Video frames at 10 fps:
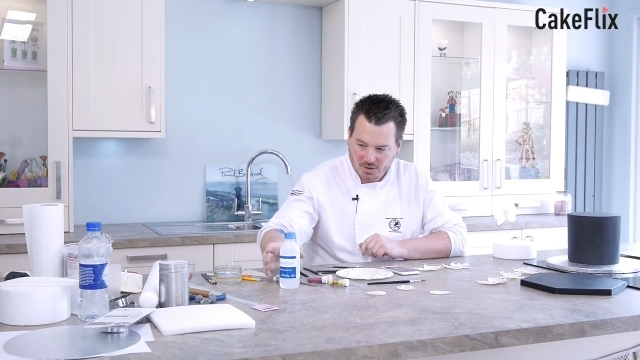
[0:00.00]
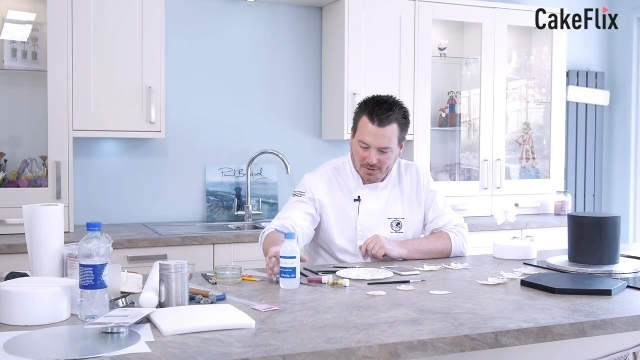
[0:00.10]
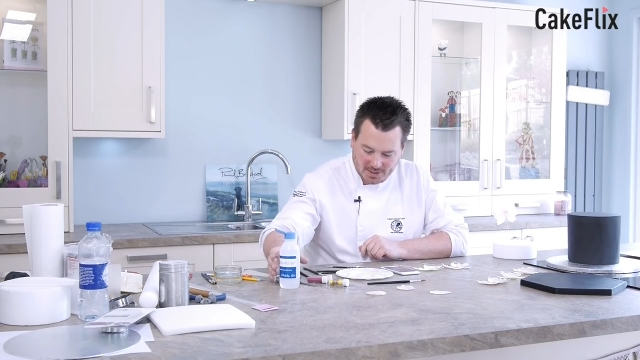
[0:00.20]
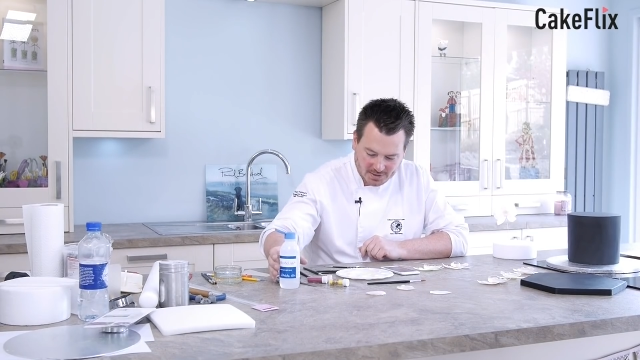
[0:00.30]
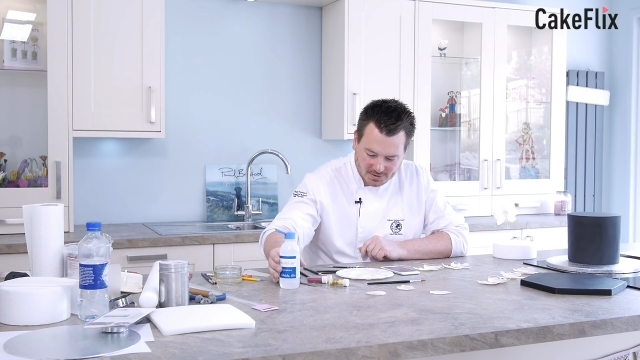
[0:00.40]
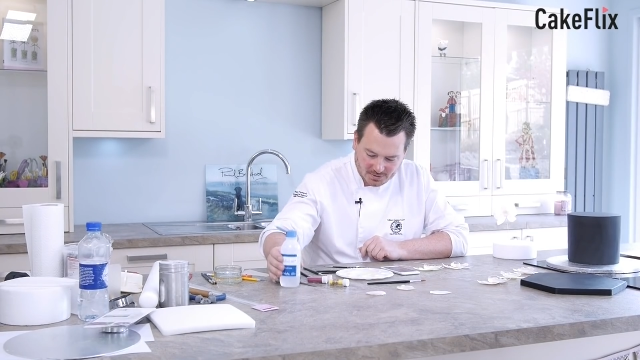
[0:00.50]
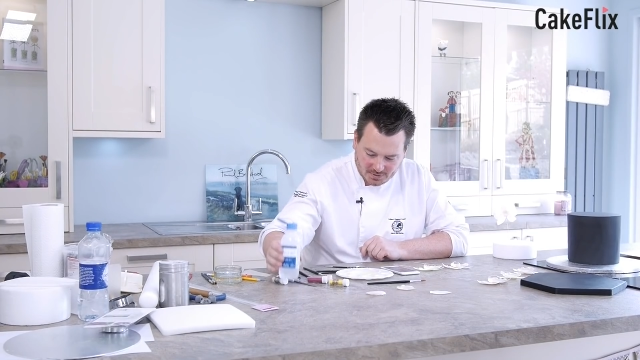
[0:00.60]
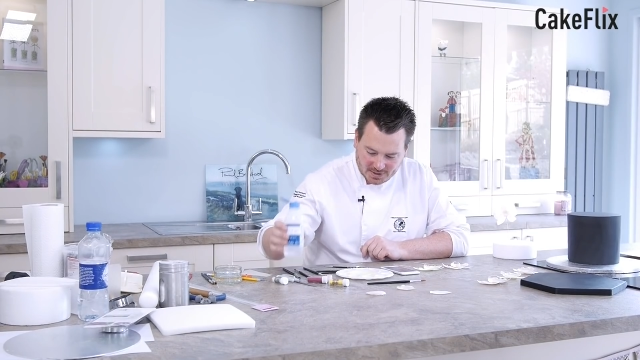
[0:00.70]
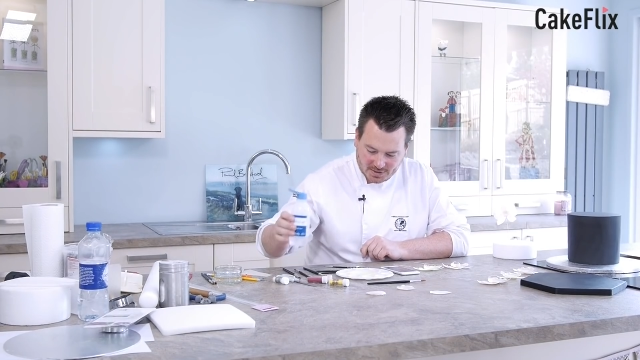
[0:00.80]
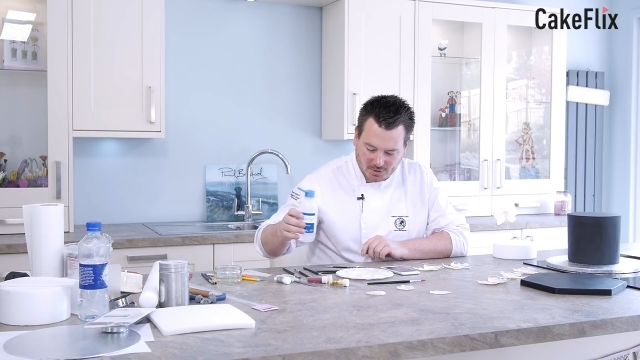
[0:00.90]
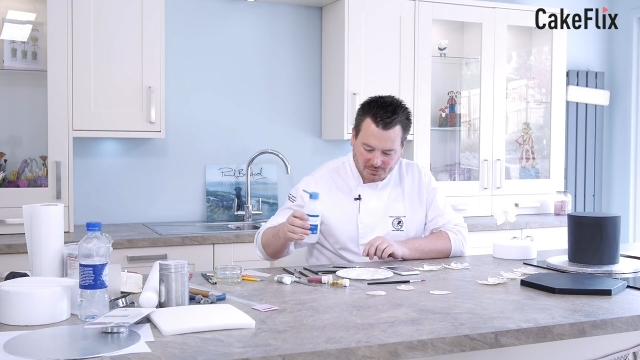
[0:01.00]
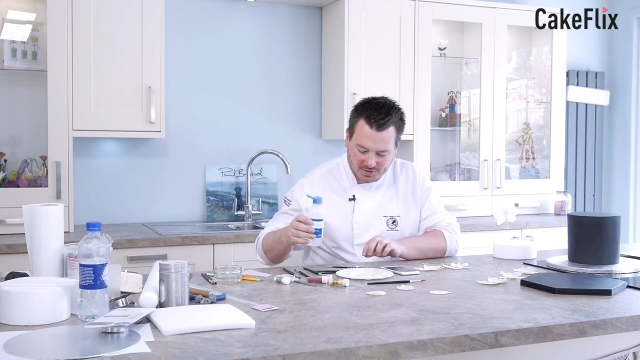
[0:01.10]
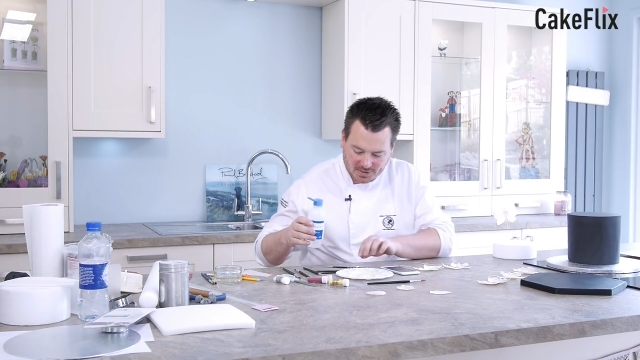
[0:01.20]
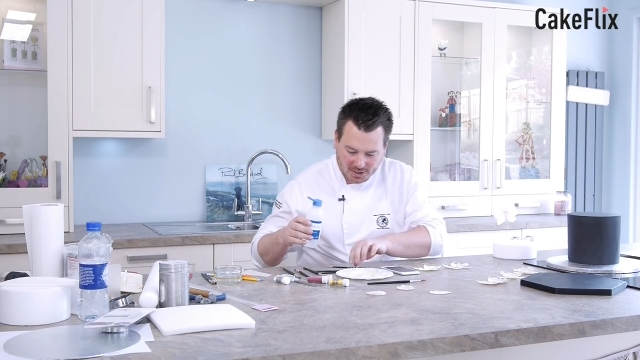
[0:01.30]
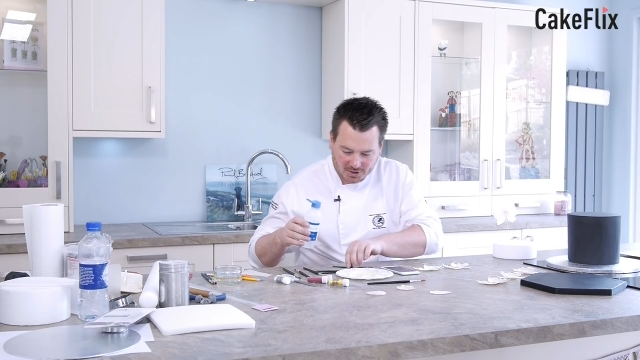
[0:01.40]
Okay, so let's start off
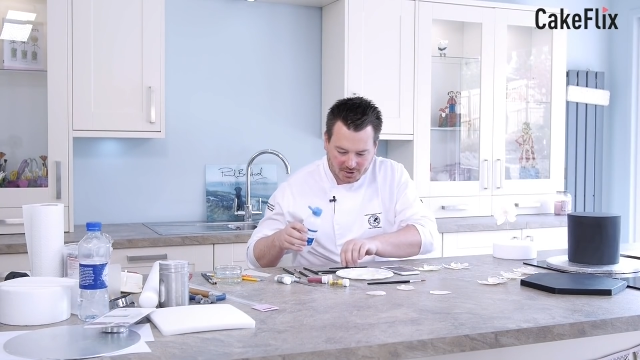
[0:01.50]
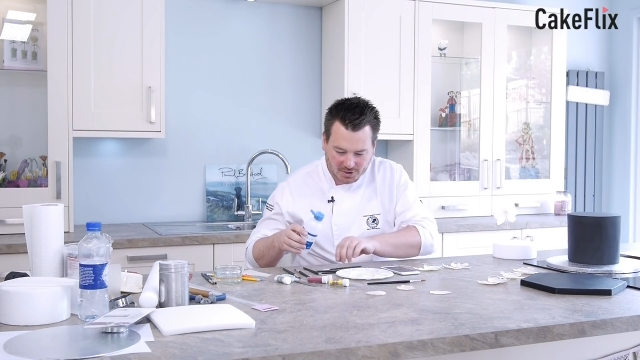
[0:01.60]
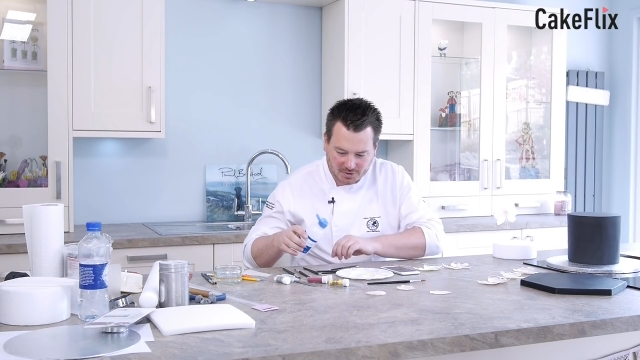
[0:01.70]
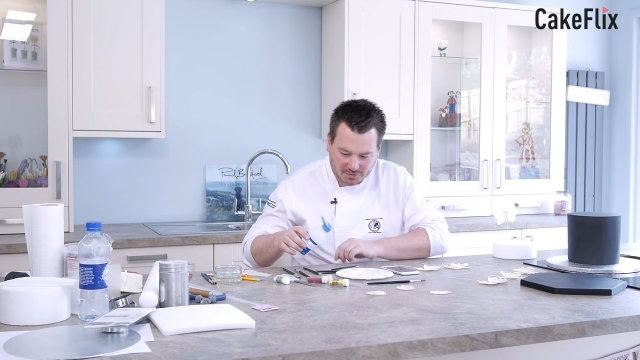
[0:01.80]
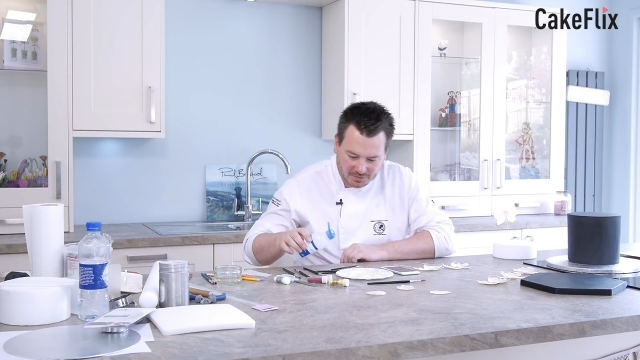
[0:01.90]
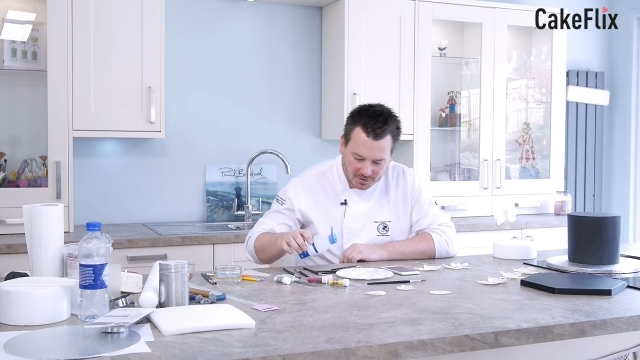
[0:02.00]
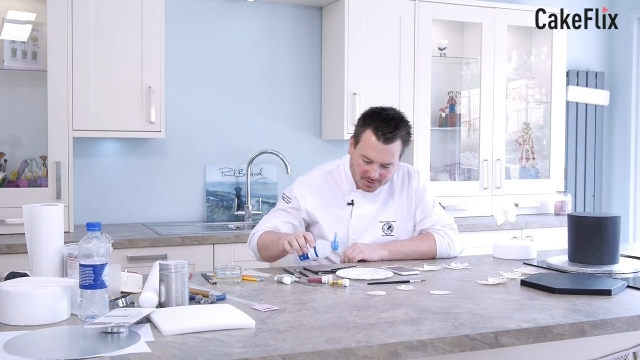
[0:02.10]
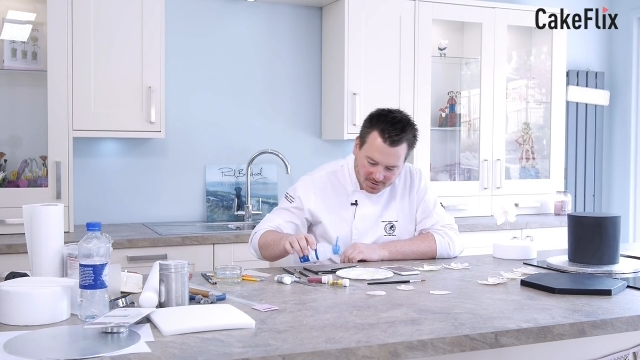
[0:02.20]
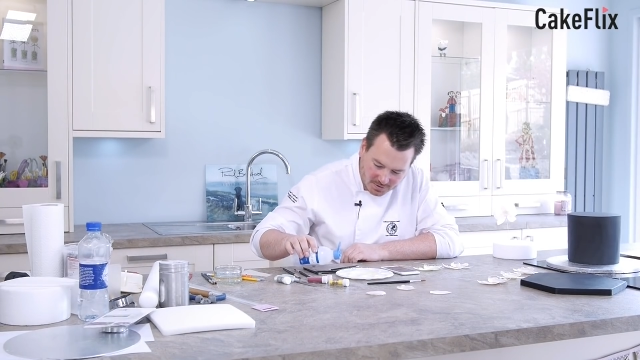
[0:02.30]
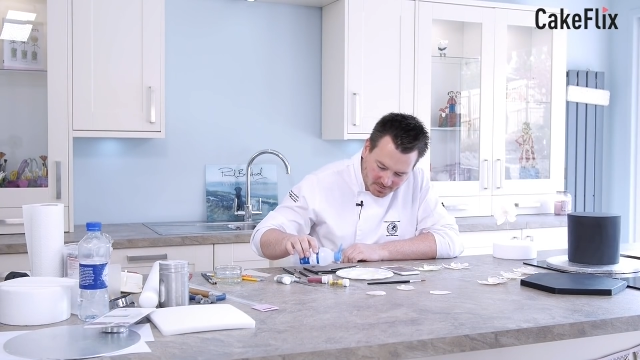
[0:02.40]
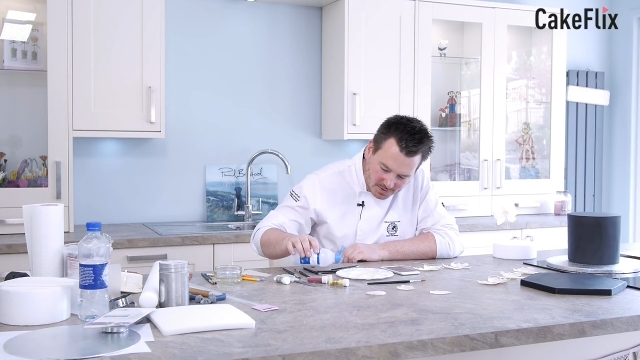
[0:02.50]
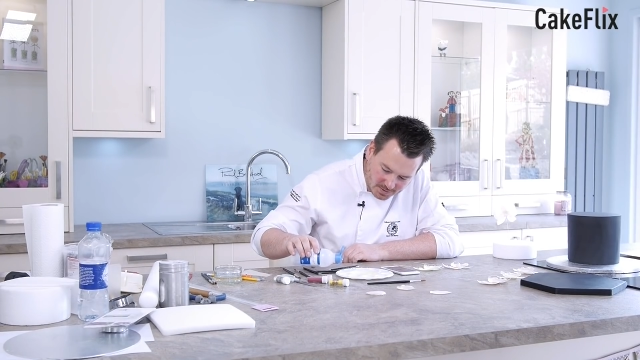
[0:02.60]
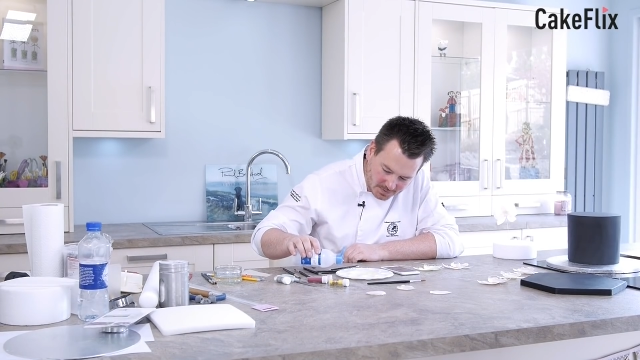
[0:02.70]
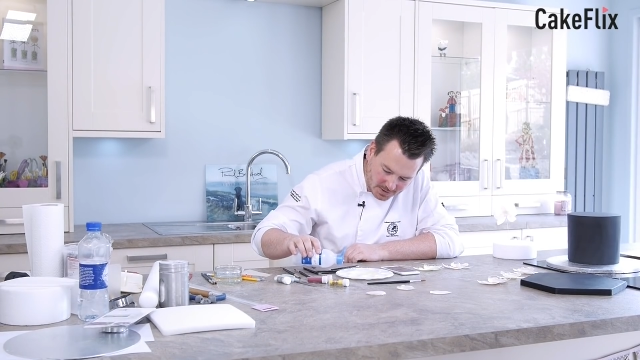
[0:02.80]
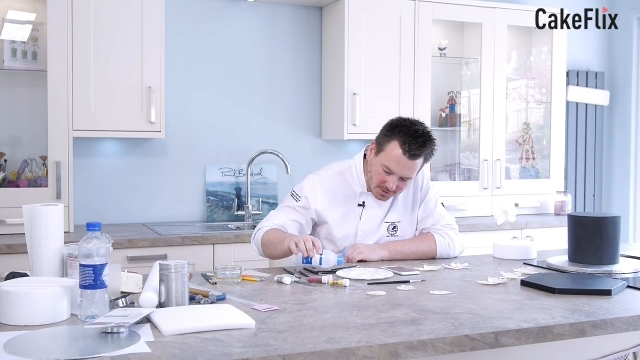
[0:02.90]
with the darker colour first. So a wee
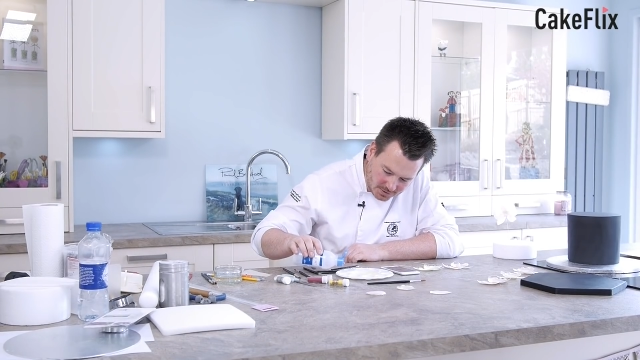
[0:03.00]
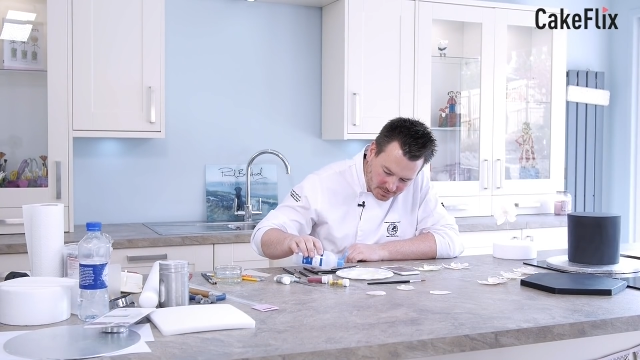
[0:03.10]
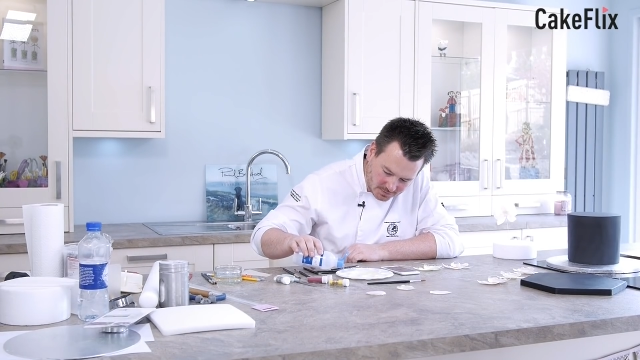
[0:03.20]
splash